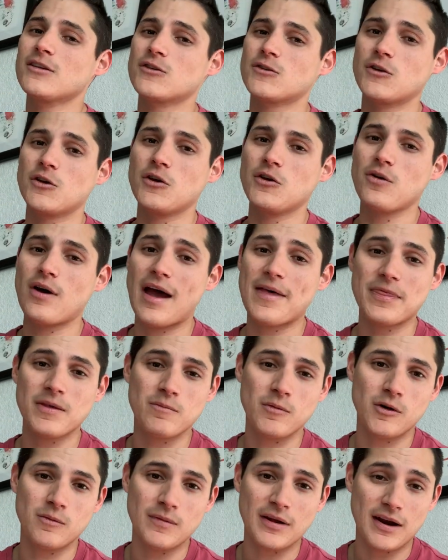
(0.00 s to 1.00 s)
So at the
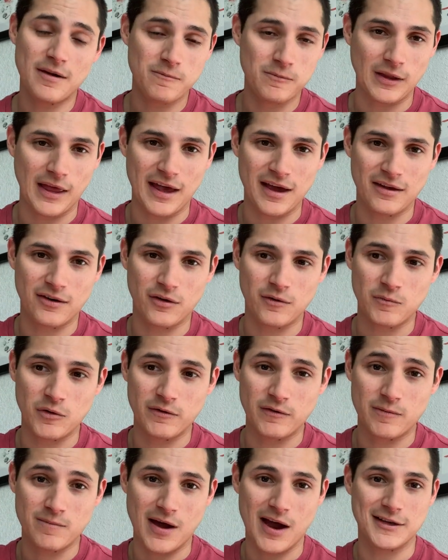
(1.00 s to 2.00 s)
moment, I plan on
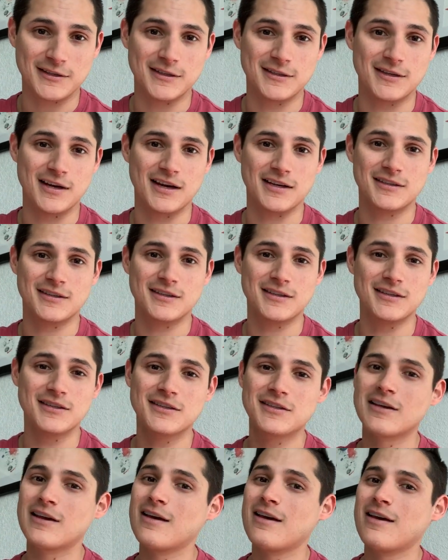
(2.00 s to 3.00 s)
moving back to
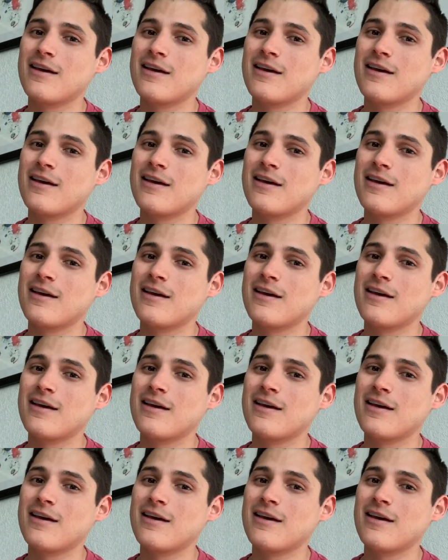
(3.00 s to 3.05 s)
Texas.